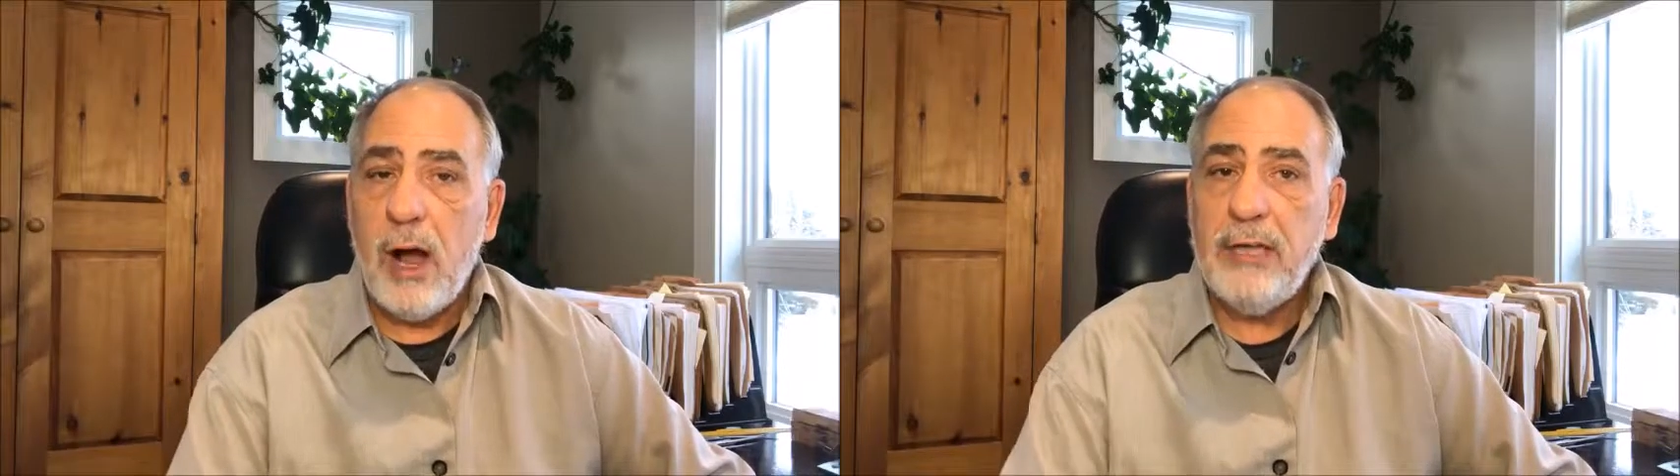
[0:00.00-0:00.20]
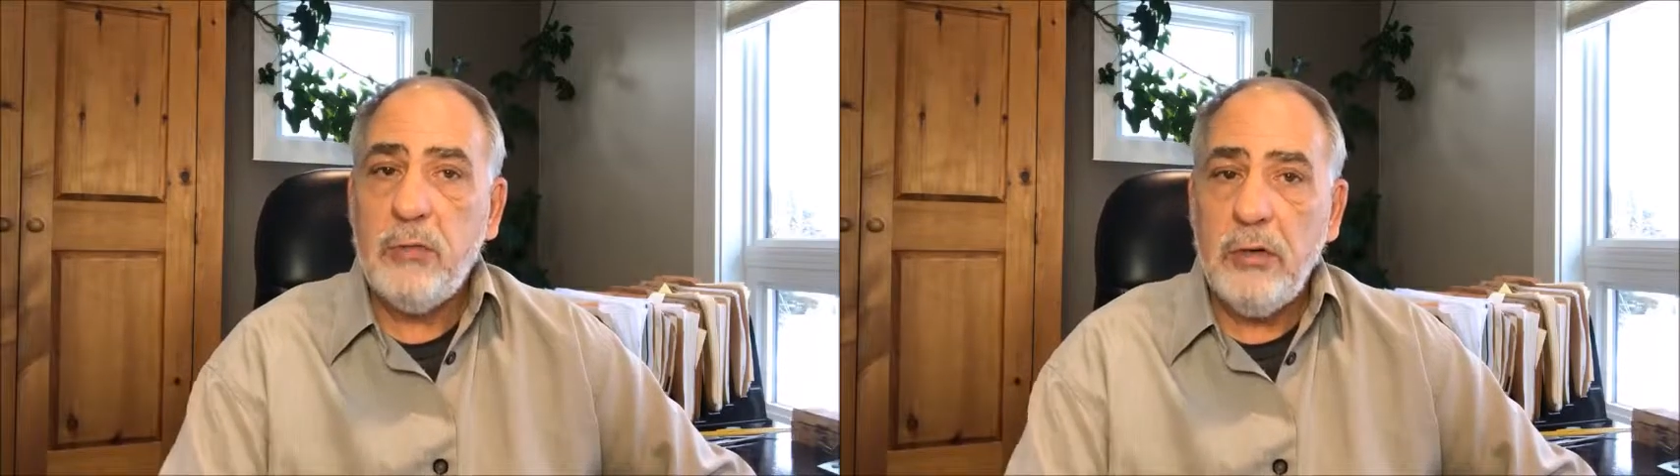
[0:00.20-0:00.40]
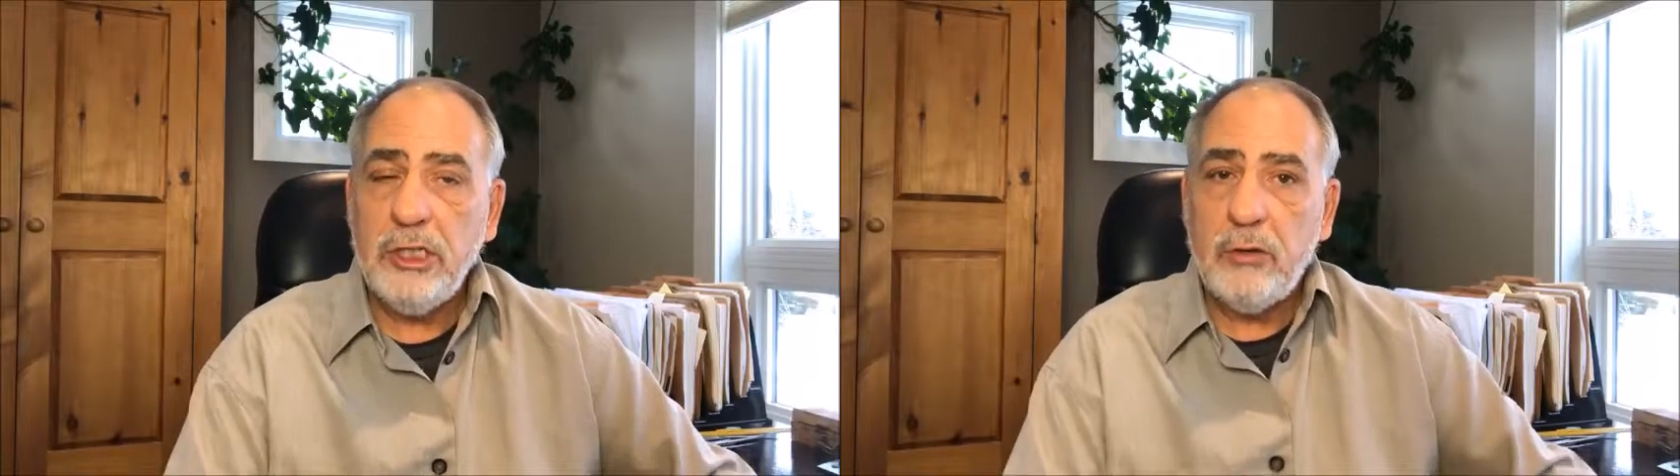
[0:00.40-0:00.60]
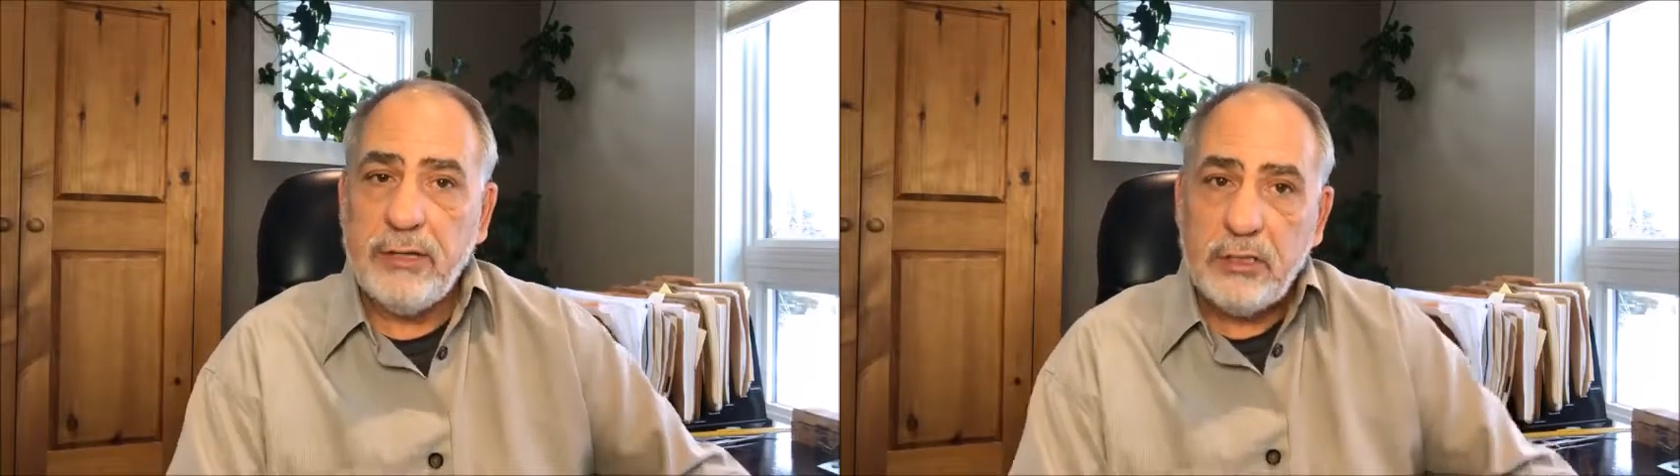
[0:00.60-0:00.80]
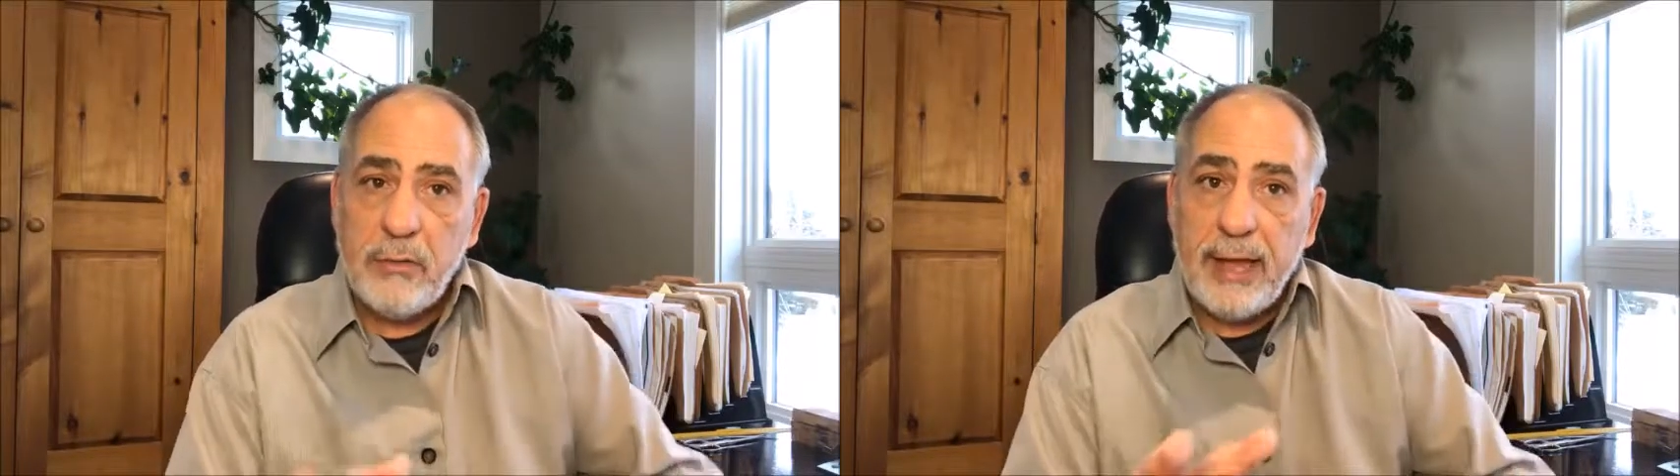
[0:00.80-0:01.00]
wise word
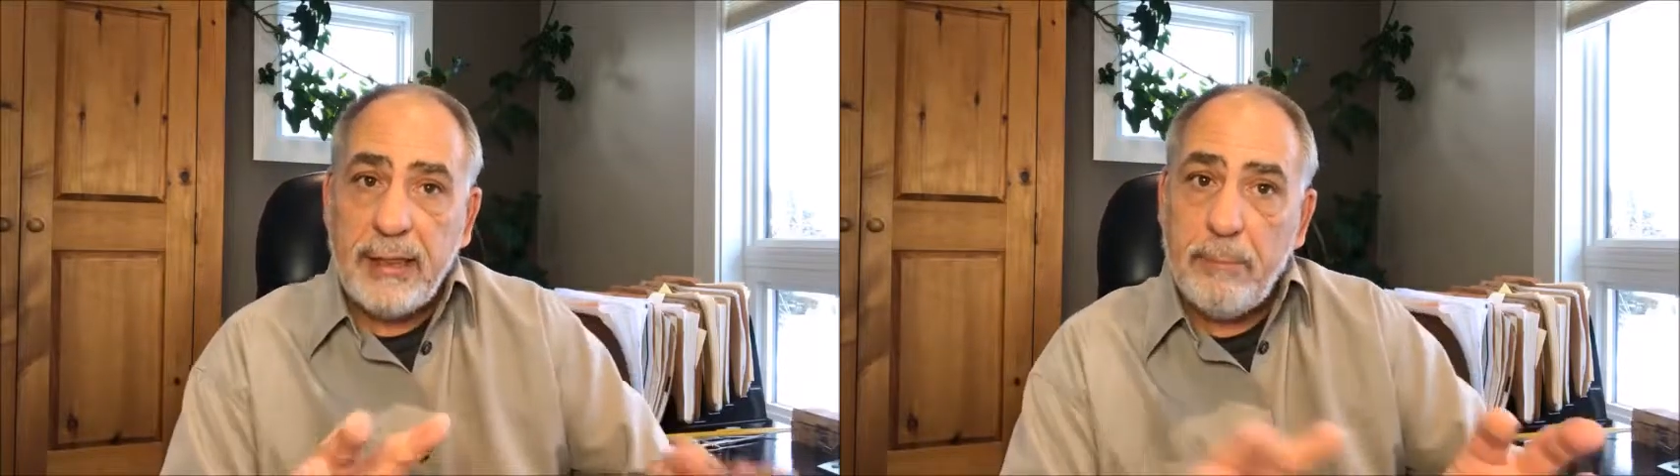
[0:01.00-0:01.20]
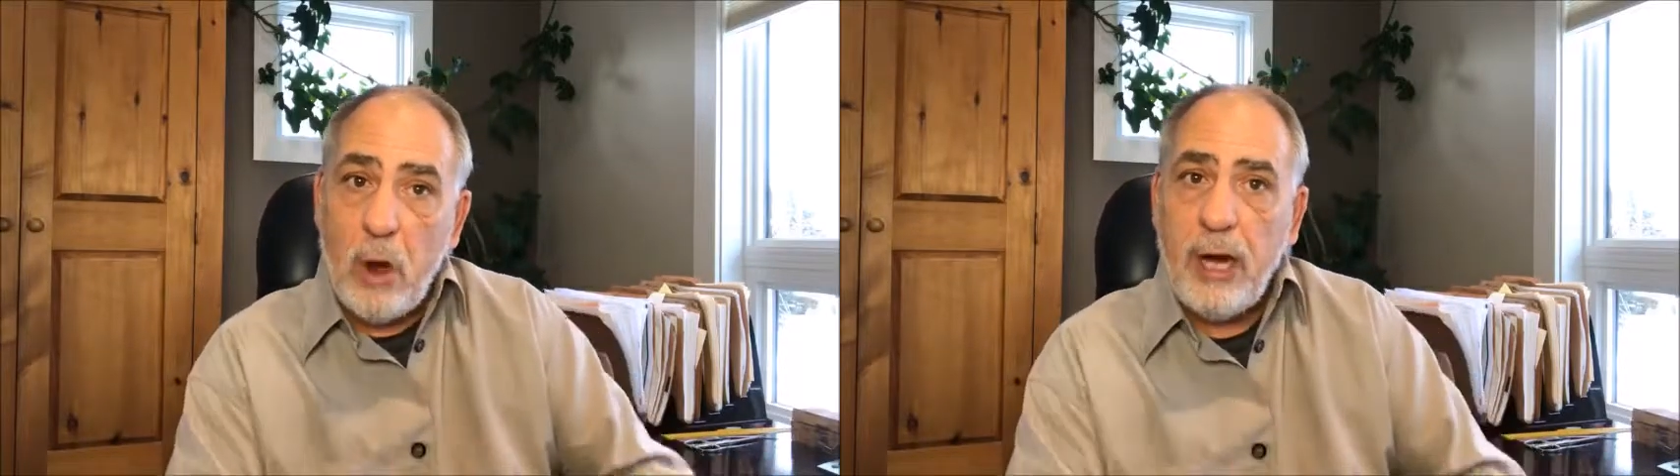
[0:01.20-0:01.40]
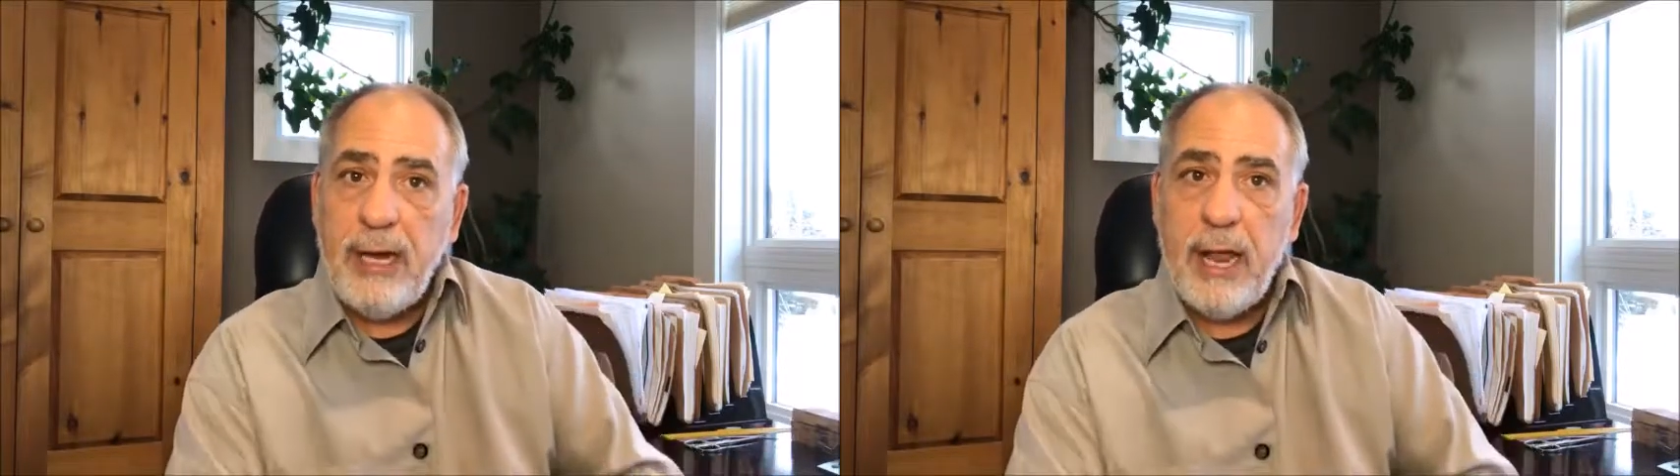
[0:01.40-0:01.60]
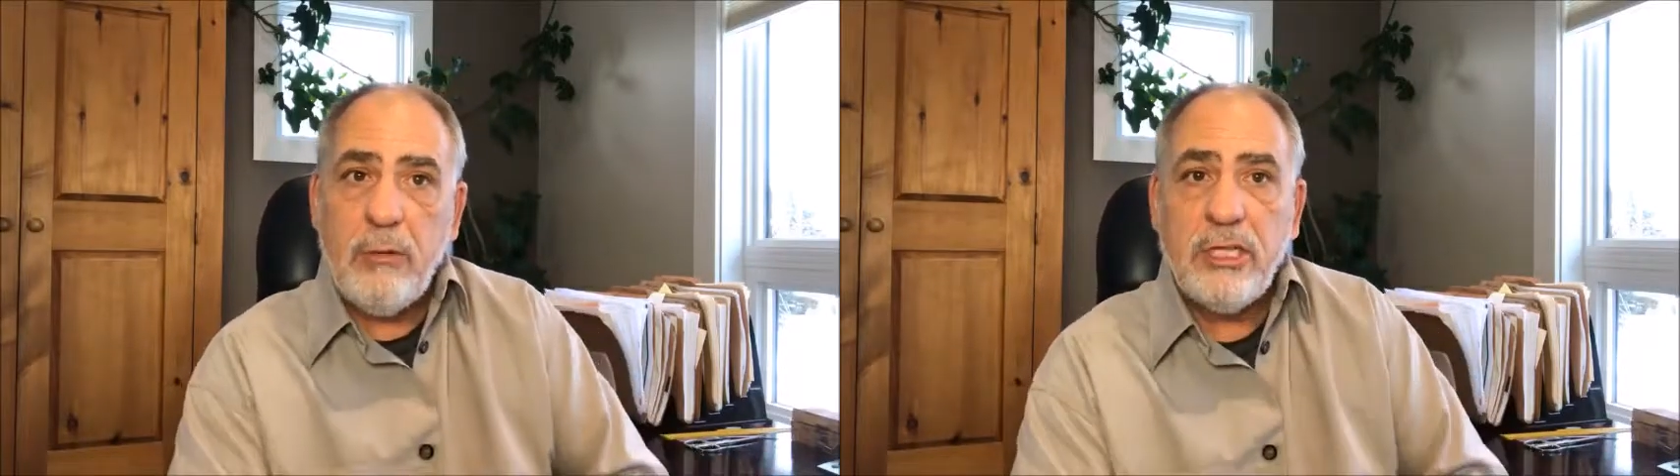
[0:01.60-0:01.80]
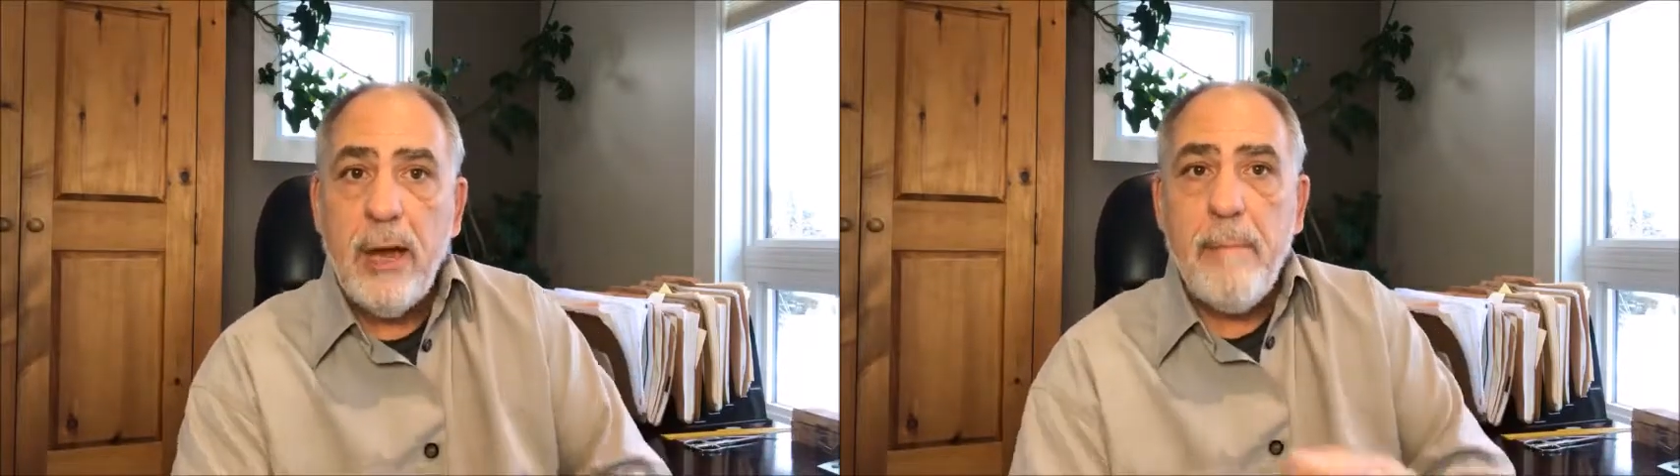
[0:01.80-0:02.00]
choice so that the body
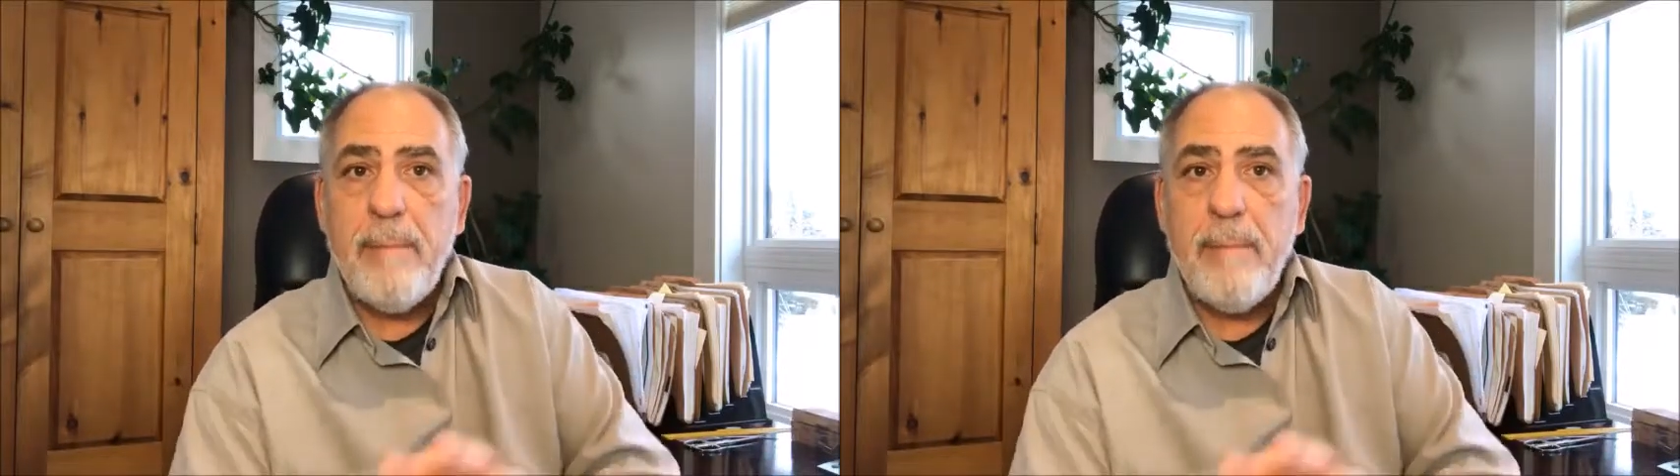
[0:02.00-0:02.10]
language